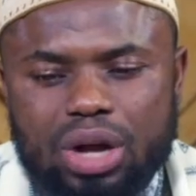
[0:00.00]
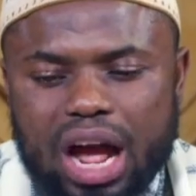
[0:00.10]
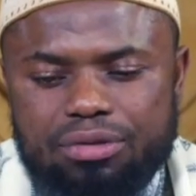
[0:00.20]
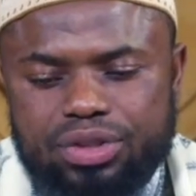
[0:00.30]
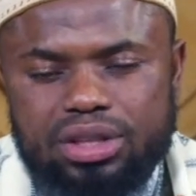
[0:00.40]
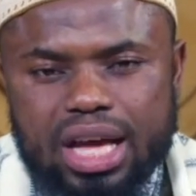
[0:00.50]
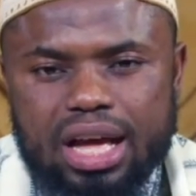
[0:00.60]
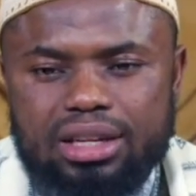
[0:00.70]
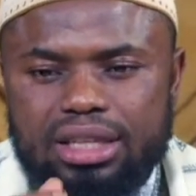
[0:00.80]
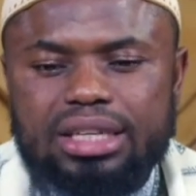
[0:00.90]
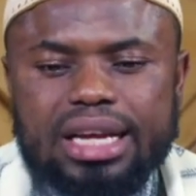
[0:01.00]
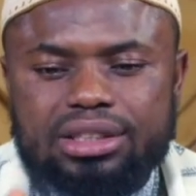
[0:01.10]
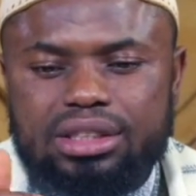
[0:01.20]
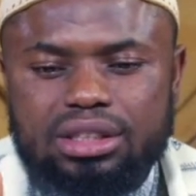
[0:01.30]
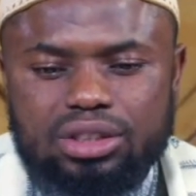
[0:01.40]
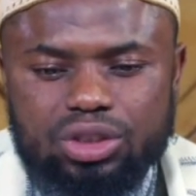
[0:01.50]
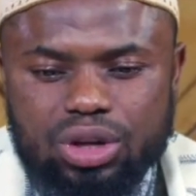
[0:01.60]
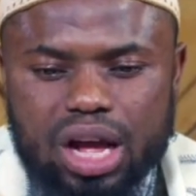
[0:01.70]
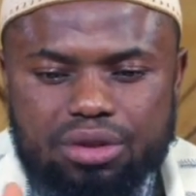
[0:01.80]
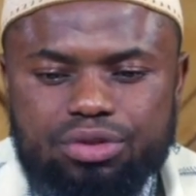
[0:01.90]
After that, the next thing that you
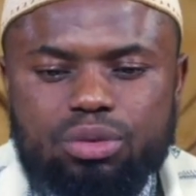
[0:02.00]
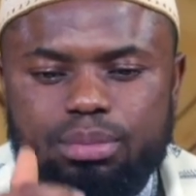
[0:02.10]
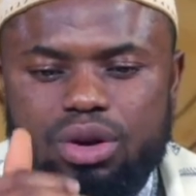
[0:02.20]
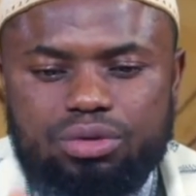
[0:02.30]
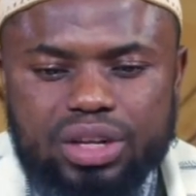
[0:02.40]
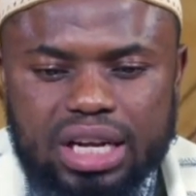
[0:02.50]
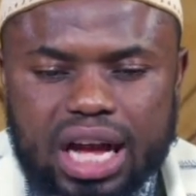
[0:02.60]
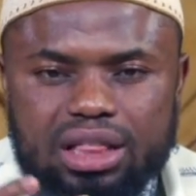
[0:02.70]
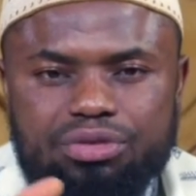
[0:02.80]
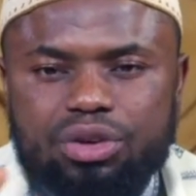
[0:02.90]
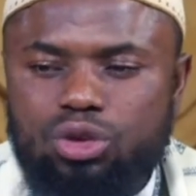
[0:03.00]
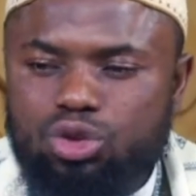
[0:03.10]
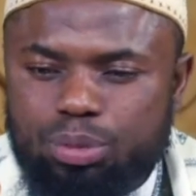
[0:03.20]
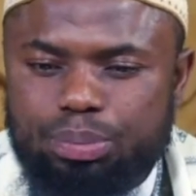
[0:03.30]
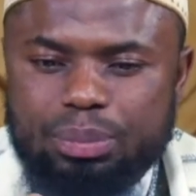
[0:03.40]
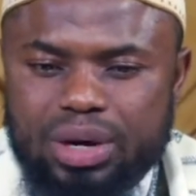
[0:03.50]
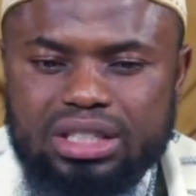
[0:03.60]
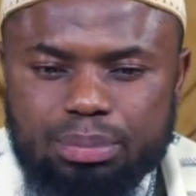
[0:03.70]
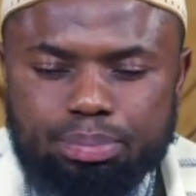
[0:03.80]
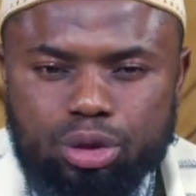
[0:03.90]
have to move in order for you to
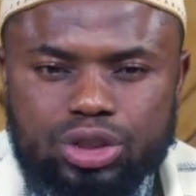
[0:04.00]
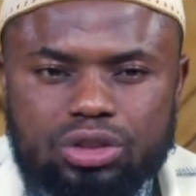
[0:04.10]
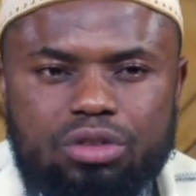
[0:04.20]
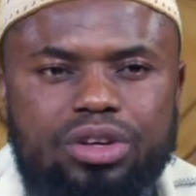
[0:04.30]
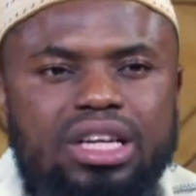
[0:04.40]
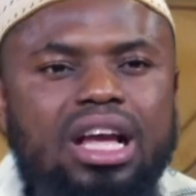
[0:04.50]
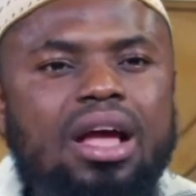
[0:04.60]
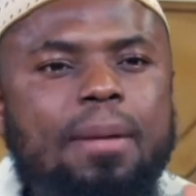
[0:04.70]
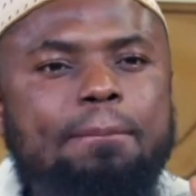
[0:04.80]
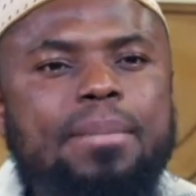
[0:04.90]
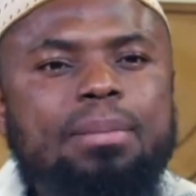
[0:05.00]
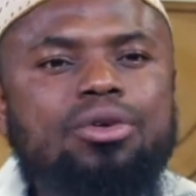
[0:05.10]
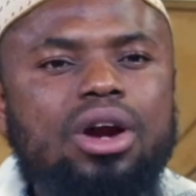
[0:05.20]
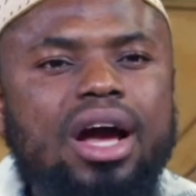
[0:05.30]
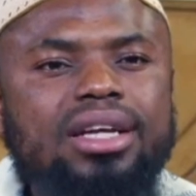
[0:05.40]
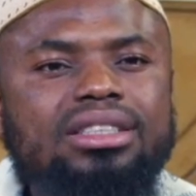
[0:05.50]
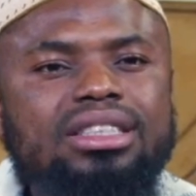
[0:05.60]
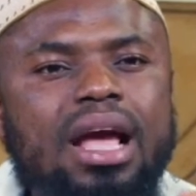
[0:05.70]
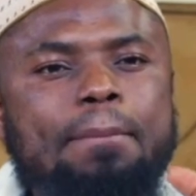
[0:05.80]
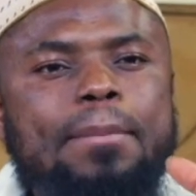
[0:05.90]
memorize a portion of it, memorize
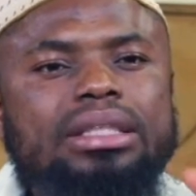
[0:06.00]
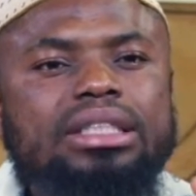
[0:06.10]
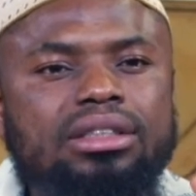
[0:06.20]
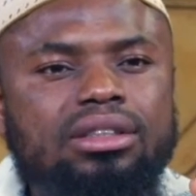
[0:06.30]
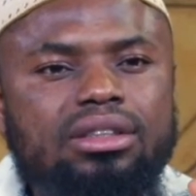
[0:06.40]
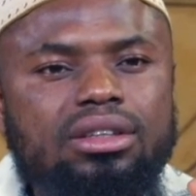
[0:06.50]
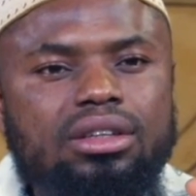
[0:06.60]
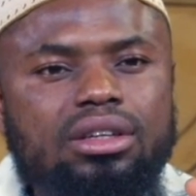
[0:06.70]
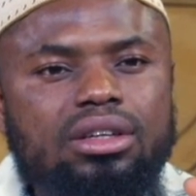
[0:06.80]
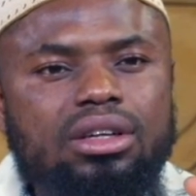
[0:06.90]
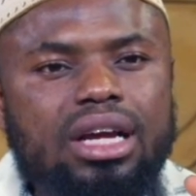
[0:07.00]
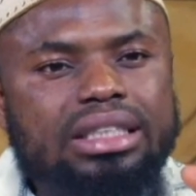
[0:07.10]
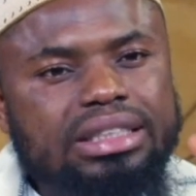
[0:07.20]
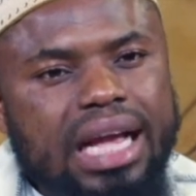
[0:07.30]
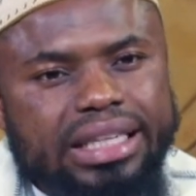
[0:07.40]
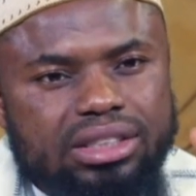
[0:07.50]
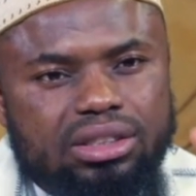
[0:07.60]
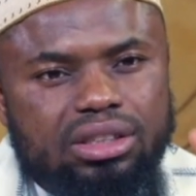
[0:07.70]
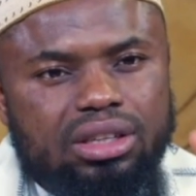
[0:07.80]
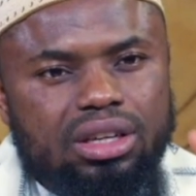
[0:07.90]
a matn, a
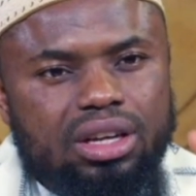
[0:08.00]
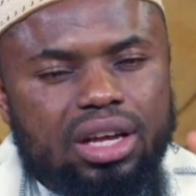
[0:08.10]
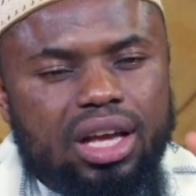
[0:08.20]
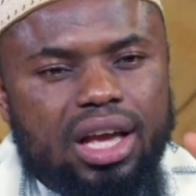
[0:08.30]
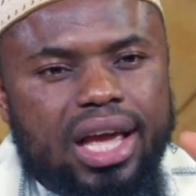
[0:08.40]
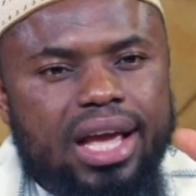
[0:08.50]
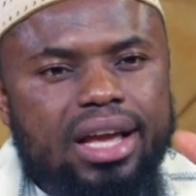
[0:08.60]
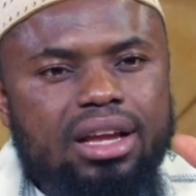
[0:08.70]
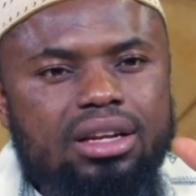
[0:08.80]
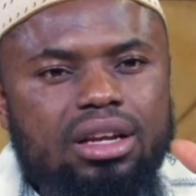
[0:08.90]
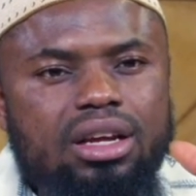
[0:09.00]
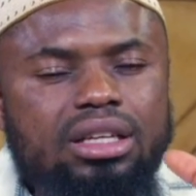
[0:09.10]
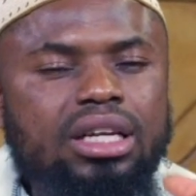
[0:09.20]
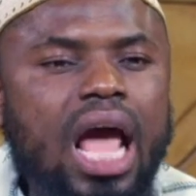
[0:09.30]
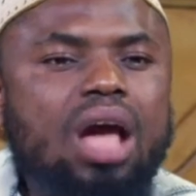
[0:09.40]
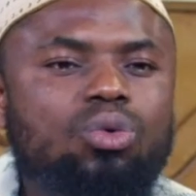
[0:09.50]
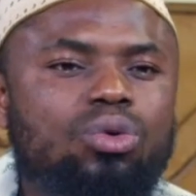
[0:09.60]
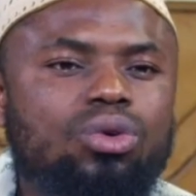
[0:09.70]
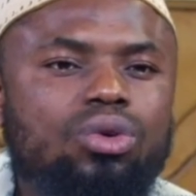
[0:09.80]
text in Nahw,